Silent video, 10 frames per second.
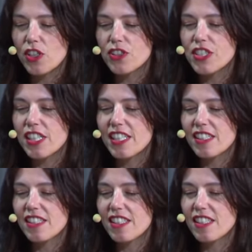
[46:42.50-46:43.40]

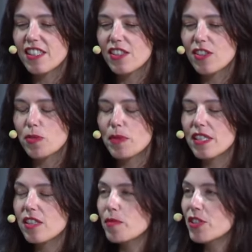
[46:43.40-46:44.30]
counseling the
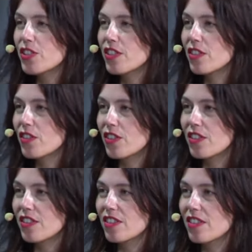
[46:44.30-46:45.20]
European Commission
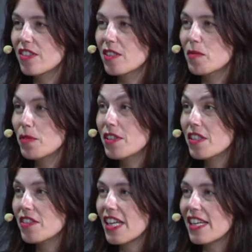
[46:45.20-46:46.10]
on
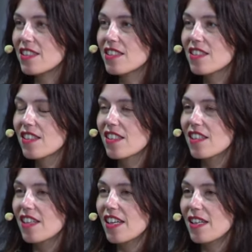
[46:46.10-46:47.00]
political ads.
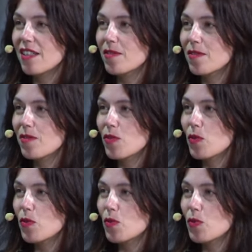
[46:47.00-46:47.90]
And
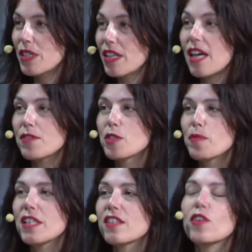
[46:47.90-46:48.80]
we have
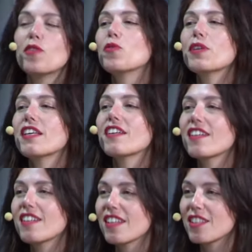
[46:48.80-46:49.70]
spent a whole
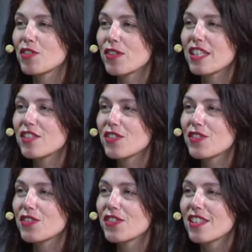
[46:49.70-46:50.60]
week, like, trying
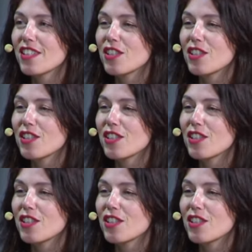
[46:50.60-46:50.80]
to